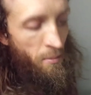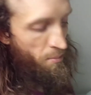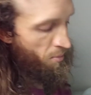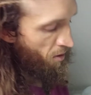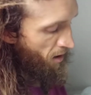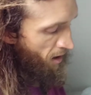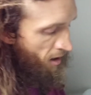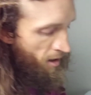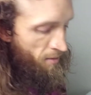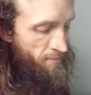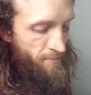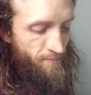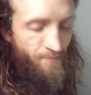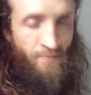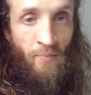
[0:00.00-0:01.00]
But um,
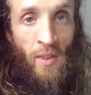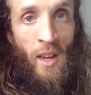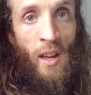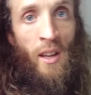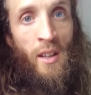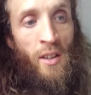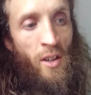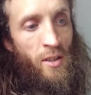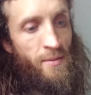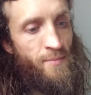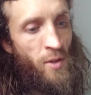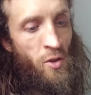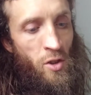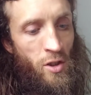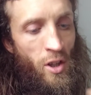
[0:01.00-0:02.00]
yeah,
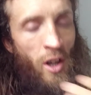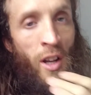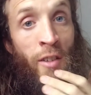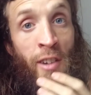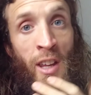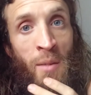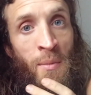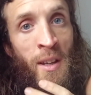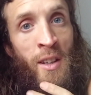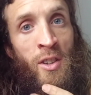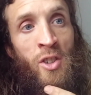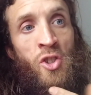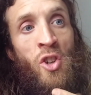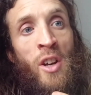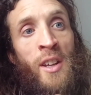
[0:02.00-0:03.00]
I just highly
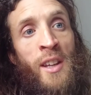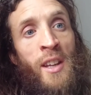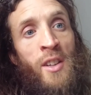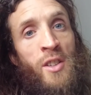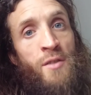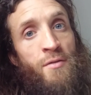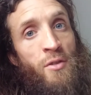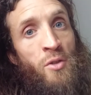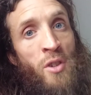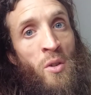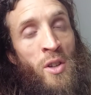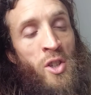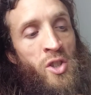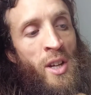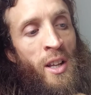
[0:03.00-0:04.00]
recommend joining in this fruit
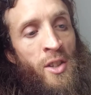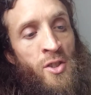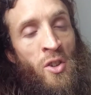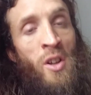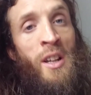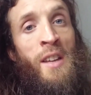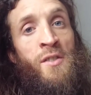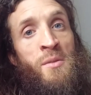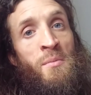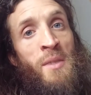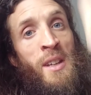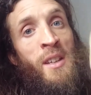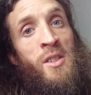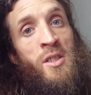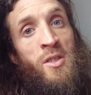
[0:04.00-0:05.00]
only challenge. I'm going to leave some
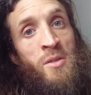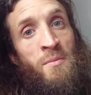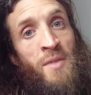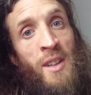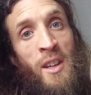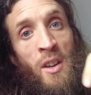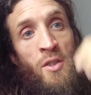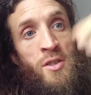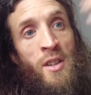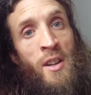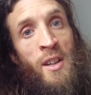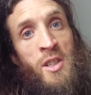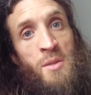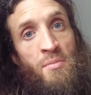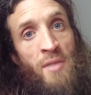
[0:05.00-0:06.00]
links to some videos that are
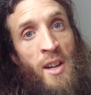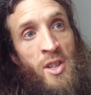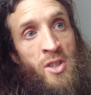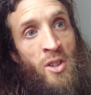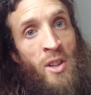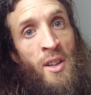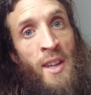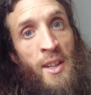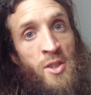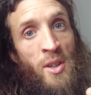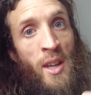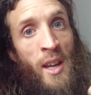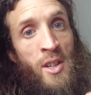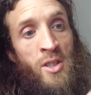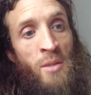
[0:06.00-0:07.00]
inspirational and
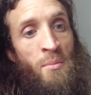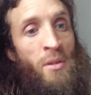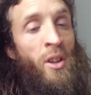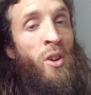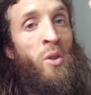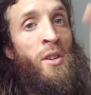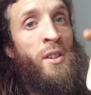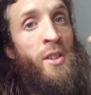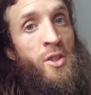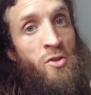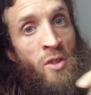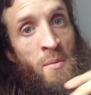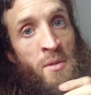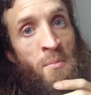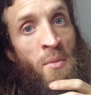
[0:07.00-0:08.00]
educational below in the
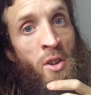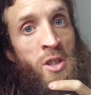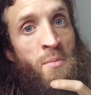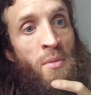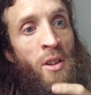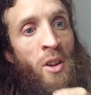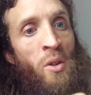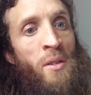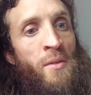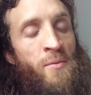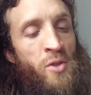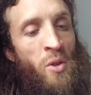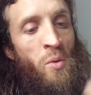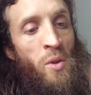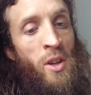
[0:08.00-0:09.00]
description box below.
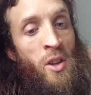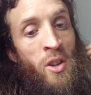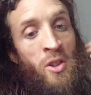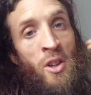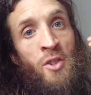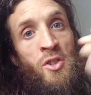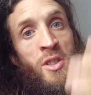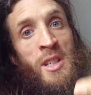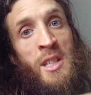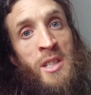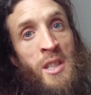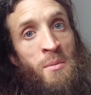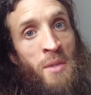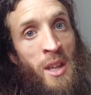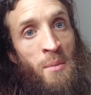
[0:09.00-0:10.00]
So you can not just listen
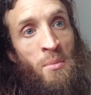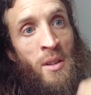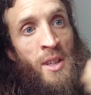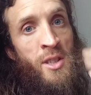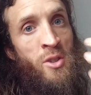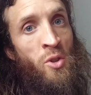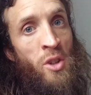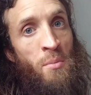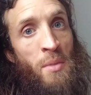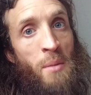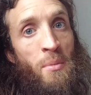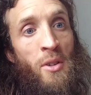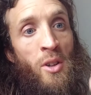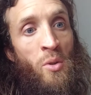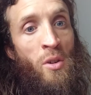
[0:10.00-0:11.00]
to me, but listen to other
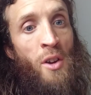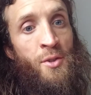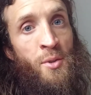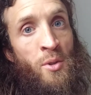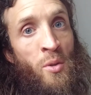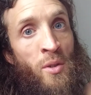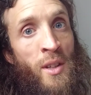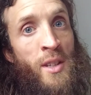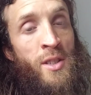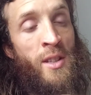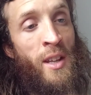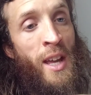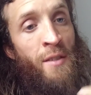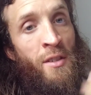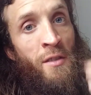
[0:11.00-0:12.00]
people who are also doing this
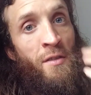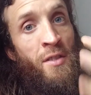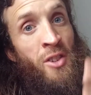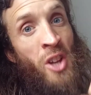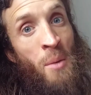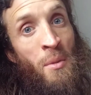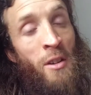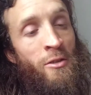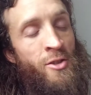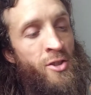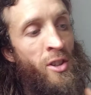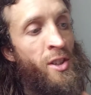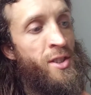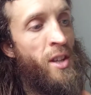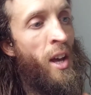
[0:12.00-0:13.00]
and having phenomenal
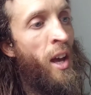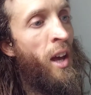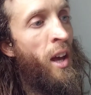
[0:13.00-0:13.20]
results.